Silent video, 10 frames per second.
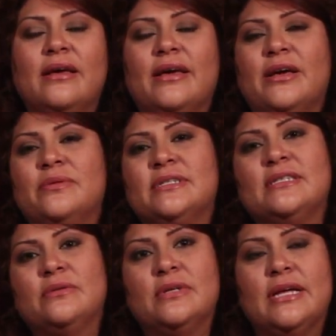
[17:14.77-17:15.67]
It was
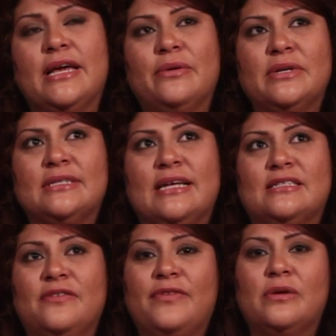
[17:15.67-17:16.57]
as
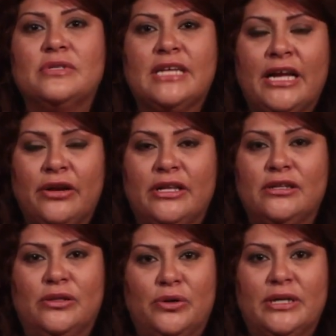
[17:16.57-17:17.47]
if I was hearing the
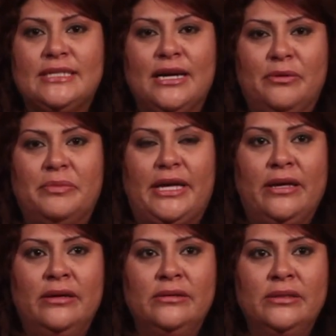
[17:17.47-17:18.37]
Lord tell me,
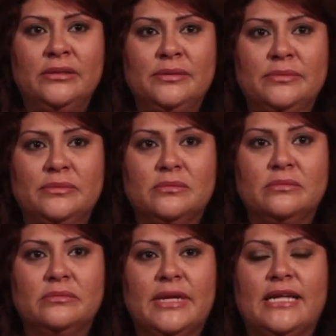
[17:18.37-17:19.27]

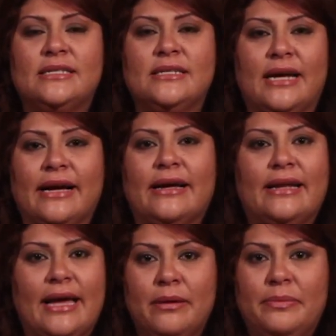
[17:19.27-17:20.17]
it's not gonna
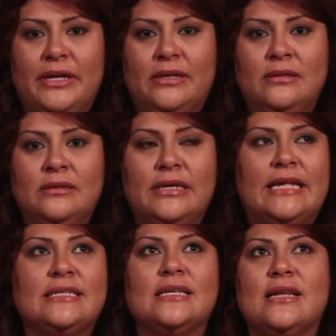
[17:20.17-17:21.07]
happen.
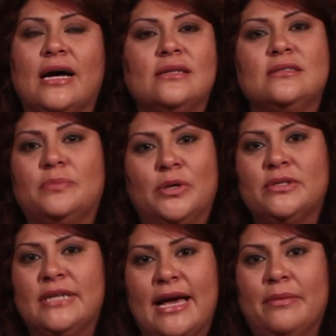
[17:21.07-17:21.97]
It's not supposed
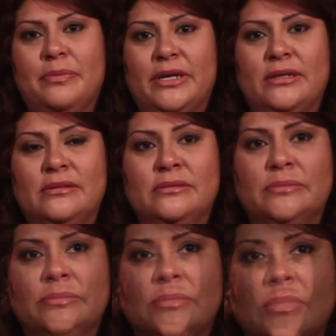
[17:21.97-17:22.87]
to happen.
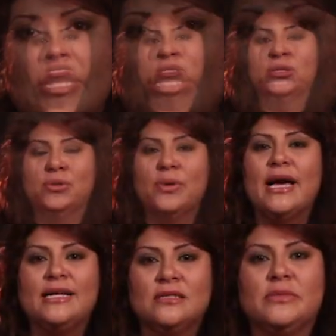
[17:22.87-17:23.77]
You
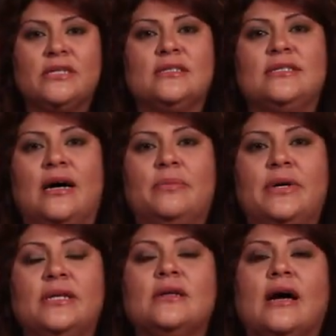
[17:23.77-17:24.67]
asked me to stop
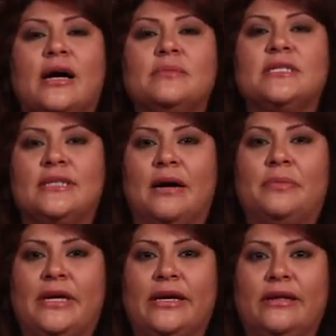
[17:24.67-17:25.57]
it. I'm
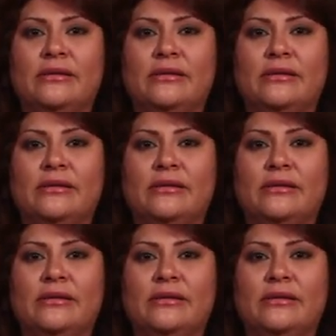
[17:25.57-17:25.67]
stopping it.